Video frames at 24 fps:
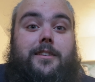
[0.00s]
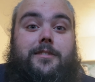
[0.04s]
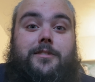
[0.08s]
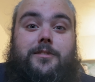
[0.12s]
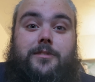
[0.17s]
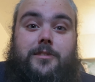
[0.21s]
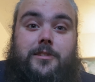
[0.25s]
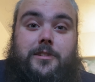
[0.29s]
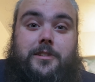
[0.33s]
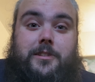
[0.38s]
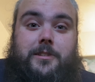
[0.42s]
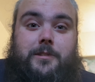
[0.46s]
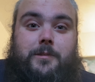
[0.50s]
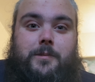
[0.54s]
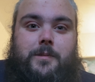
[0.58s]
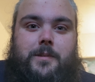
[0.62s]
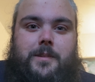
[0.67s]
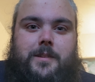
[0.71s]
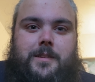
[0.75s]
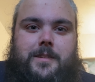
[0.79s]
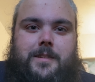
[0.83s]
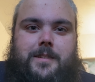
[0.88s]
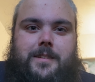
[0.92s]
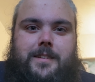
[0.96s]
So,
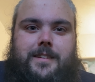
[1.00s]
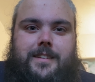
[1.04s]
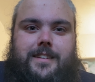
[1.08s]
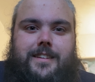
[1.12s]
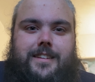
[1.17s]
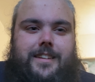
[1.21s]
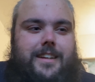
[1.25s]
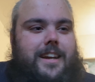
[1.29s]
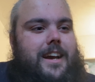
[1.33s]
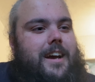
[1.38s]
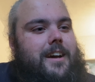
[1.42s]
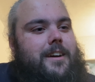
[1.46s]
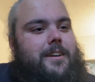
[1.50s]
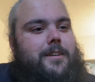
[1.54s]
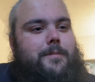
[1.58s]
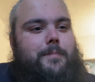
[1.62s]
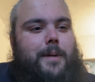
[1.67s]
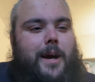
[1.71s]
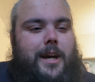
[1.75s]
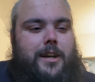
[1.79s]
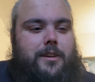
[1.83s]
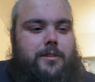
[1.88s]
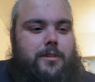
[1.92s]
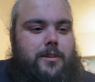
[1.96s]
yeah,
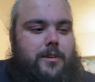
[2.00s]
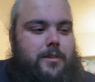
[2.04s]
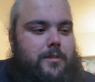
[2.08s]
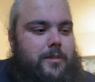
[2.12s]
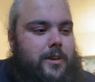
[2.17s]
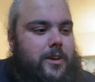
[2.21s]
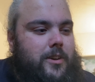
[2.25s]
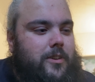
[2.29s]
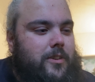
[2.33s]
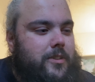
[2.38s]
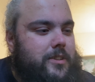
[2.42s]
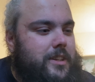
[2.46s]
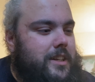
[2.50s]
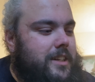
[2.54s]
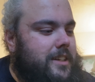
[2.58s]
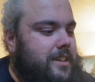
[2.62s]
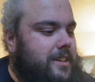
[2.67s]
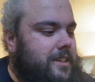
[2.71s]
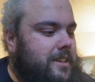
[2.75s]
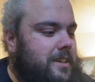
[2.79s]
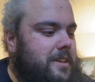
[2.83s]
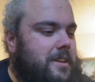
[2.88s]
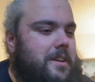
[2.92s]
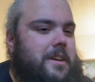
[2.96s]
back
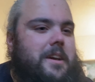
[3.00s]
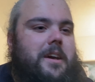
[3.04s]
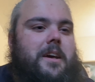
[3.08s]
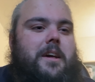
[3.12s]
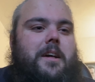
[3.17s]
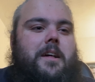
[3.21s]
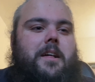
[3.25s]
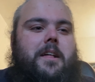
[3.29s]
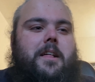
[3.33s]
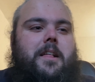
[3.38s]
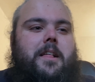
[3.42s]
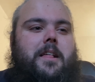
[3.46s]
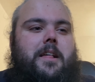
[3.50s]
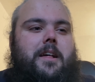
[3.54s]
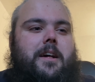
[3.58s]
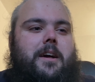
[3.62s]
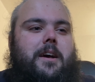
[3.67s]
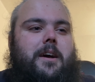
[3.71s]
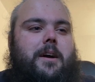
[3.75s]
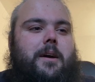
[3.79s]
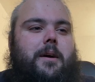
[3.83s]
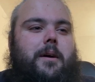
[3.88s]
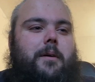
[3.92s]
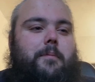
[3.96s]
recording
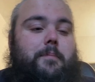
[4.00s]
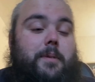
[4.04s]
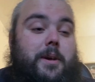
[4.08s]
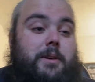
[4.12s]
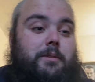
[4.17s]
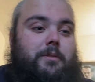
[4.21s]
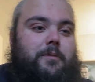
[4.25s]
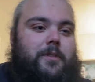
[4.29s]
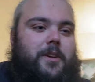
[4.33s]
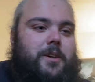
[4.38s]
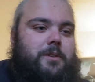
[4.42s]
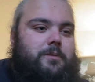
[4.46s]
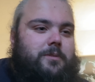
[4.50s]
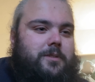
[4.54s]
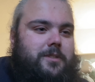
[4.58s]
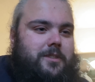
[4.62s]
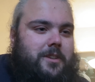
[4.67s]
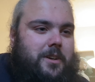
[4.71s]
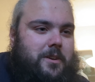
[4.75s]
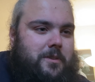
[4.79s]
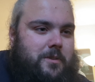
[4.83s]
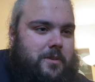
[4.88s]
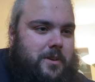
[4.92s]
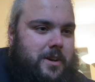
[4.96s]
beer review.
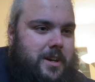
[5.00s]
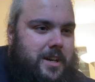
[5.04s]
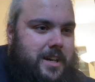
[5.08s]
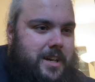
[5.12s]
So,